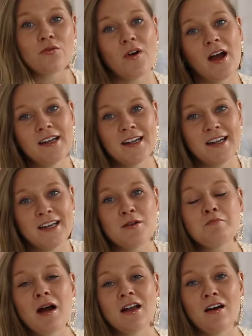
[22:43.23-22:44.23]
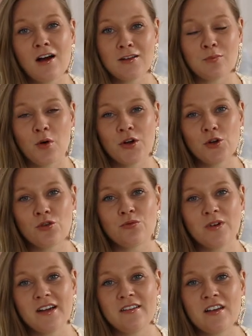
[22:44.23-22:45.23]
Finally, my last point on
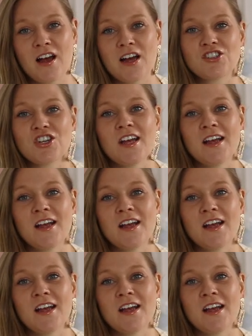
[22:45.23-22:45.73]
research